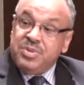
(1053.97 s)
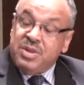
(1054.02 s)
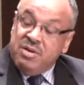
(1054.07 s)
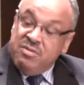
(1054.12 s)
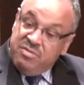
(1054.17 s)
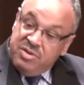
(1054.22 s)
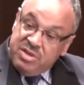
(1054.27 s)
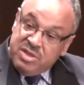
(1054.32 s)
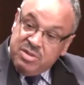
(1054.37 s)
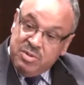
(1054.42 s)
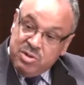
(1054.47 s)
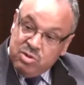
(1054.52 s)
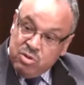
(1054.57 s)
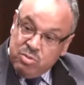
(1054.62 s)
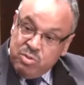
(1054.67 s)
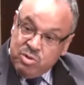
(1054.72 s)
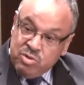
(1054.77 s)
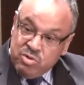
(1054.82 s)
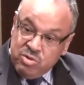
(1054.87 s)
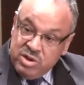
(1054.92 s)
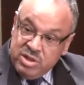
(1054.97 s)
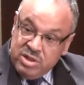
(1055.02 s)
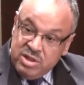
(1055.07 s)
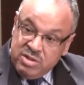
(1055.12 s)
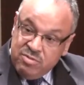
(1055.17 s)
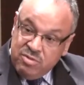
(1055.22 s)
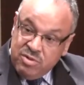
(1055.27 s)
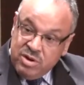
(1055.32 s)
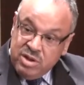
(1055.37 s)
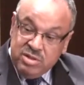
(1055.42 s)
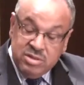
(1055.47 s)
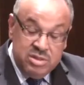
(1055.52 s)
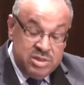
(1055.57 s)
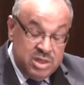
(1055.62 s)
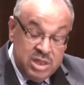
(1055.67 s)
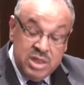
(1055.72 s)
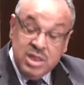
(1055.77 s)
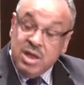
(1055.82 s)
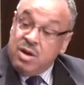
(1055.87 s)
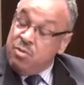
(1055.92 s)
investment opportunities for us.
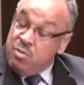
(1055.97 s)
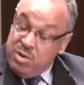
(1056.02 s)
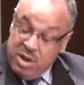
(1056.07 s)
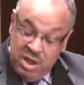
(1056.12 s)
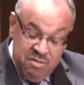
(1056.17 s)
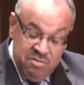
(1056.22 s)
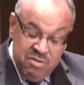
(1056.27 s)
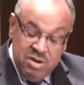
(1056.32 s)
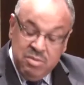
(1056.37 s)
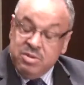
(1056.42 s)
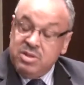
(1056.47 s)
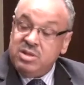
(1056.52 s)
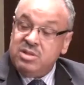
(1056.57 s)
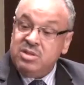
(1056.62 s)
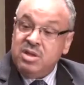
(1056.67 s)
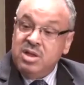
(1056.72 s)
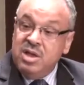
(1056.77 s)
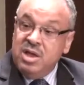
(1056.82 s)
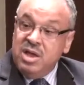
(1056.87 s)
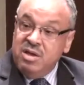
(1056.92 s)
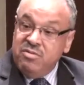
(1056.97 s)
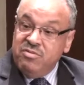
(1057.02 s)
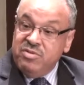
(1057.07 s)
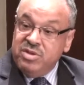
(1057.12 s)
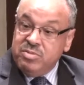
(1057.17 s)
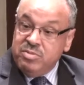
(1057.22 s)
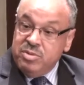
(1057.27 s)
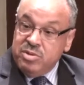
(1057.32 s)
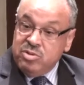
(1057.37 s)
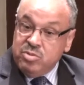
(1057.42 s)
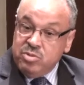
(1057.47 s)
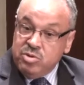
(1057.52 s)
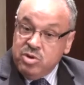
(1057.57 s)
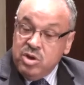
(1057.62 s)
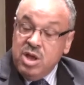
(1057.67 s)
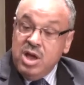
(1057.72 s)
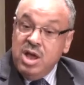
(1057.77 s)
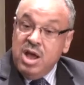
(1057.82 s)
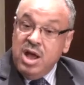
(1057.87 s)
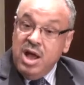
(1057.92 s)
Till now, we have limited investment
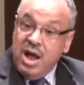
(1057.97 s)
opportunities.